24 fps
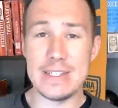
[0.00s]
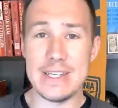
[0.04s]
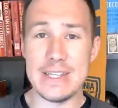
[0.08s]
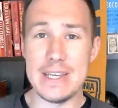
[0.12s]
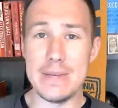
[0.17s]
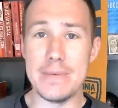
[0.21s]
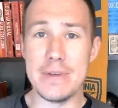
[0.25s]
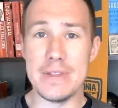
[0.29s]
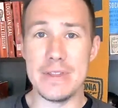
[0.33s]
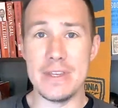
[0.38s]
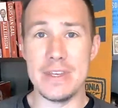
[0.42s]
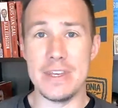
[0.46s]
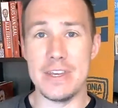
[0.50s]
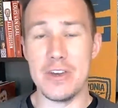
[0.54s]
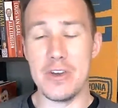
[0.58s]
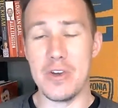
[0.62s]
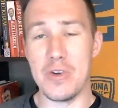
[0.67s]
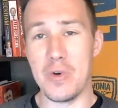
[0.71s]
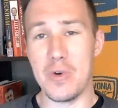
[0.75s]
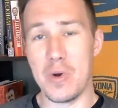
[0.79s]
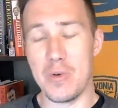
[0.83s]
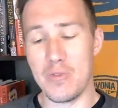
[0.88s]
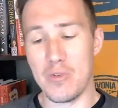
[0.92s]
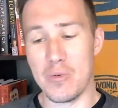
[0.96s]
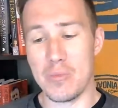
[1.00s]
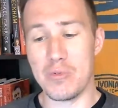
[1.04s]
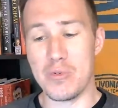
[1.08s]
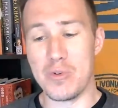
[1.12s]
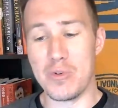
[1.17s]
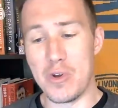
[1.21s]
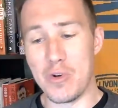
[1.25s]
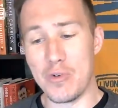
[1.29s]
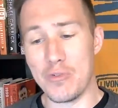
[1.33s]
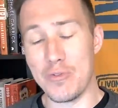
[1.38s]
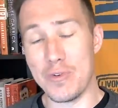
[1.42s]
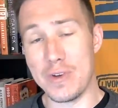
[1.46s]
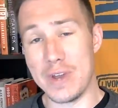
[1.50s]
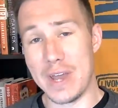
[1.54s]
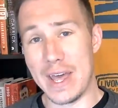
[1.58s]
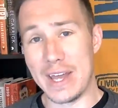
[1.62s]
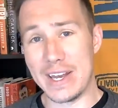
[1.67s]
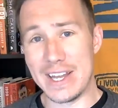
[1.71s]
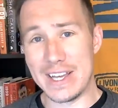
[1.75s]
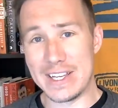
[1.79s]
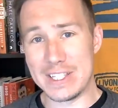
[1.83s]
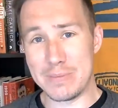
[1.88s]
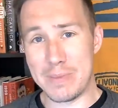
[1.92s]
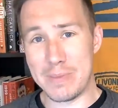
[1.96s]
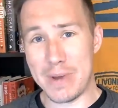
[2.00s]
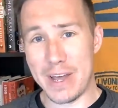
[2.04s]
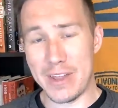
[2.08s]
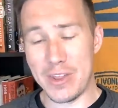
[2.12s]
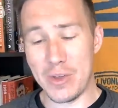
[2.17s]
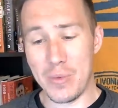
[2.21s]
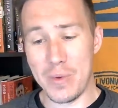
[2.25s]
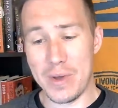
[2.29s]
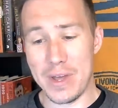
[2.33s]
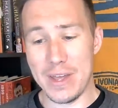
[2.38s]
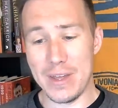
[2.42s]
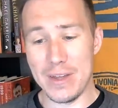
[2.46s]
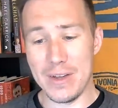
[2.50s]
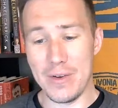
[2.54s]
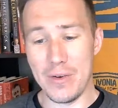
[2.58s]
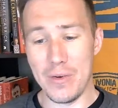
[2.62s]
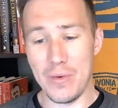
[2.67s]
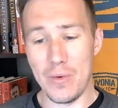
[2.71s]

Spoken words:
Team of the Year over Bruno Fernandes, by the way?